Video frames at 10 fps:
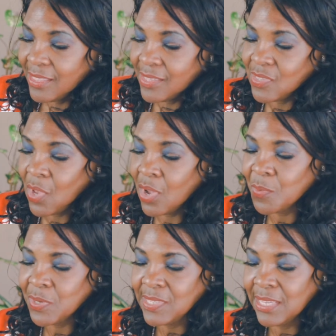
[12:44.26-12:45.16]
The
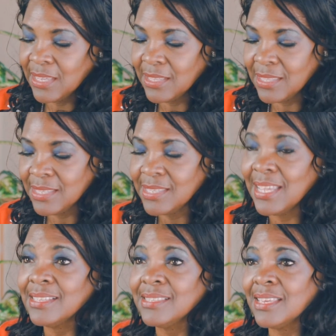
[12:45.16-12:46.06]
song we're singing these
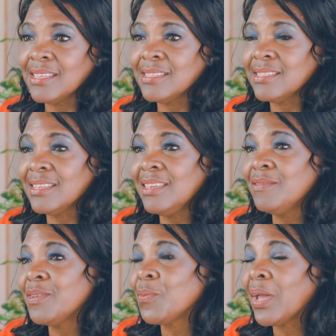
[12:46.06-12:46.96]
days says,
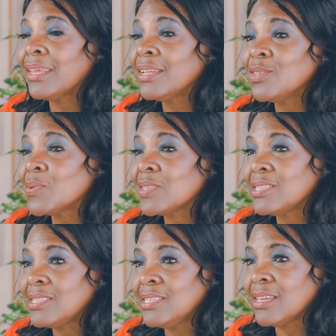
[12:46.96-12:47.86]
"Even when I don't
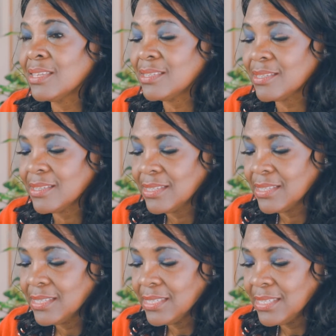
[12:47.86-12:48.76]
see it,
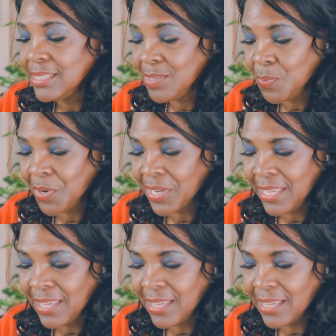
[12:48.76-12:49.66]
He's
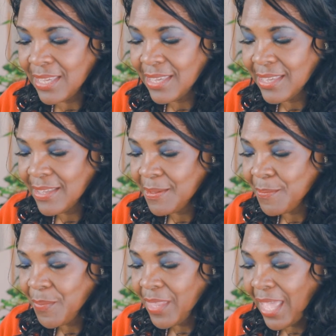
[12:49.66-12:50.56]
working."
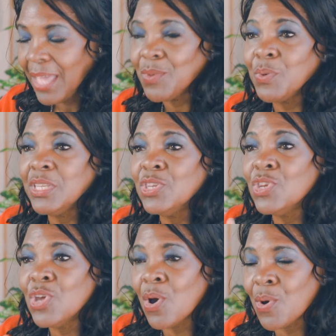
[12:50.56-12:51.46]
And we
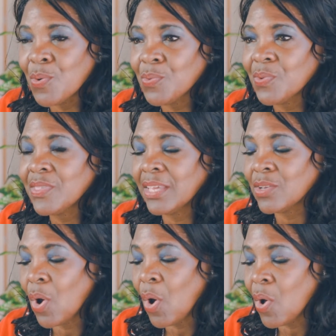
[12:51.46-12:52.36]
know that
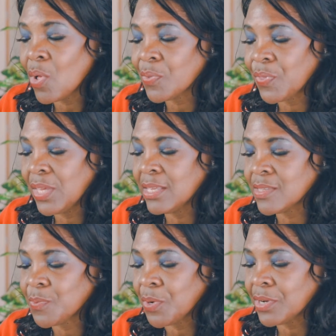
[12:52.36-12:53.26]
all
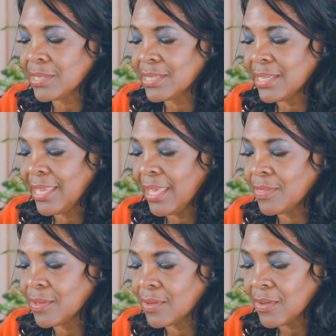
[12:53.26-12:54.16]
things work
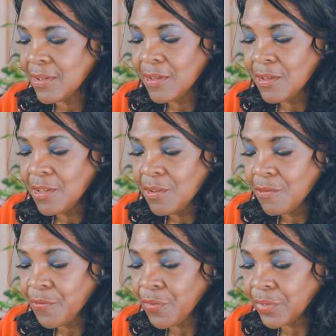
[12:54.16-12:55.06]
together
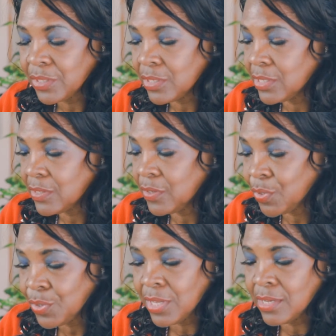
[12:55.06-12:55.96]
for
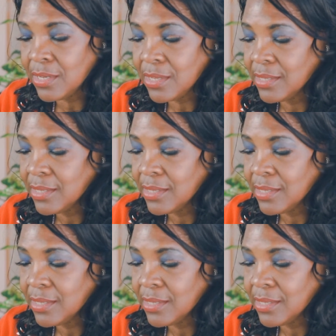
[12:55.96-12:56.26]
good